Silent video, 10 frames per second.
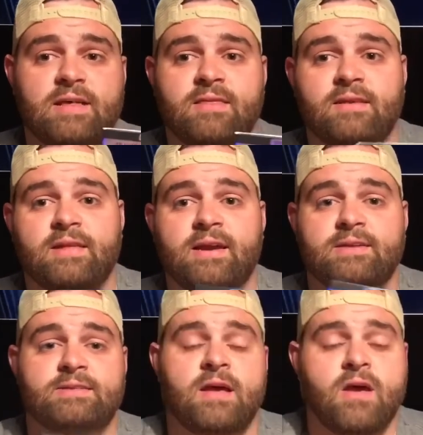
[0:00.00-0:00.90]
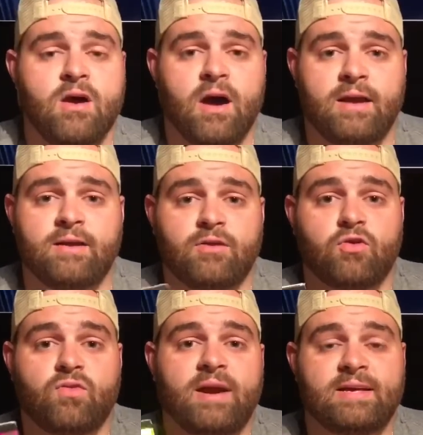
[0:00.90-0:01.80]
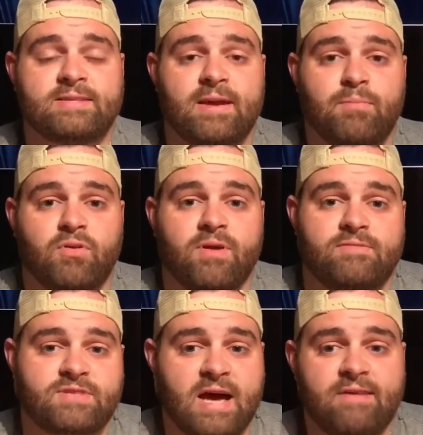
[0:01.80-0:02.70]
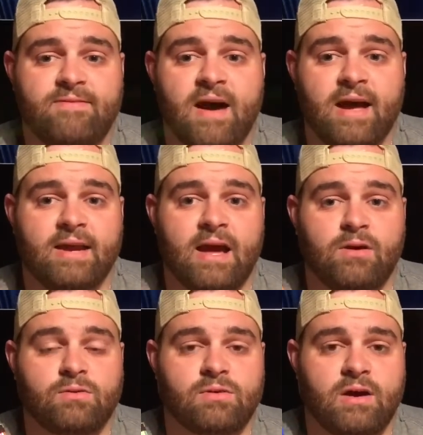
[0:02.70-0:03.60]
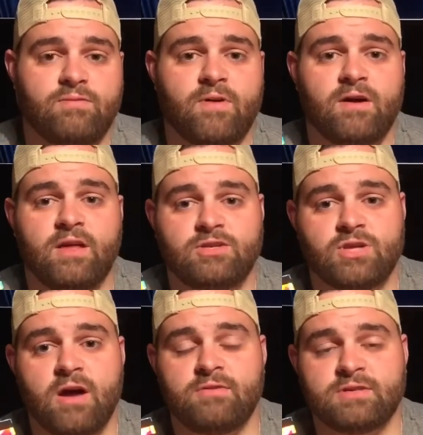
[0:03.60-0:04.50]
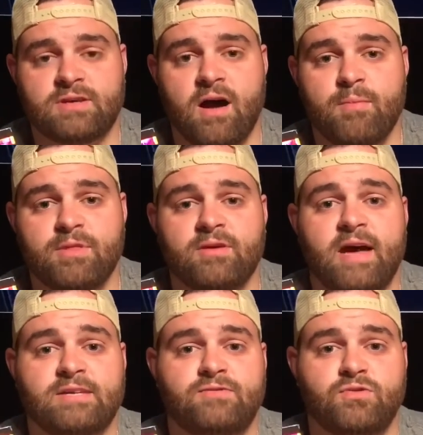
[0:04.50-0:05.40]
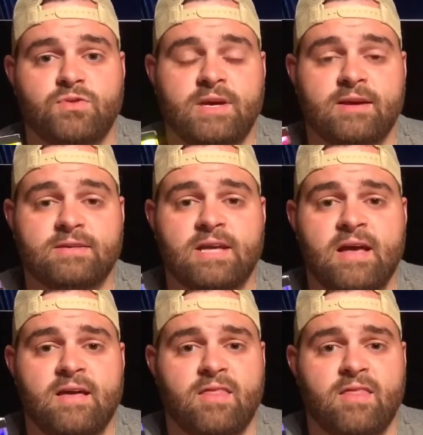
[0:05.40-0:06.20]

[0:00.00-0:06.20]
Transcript: I think that it's another great example of sci-fi and how far that genre has come in the last few years.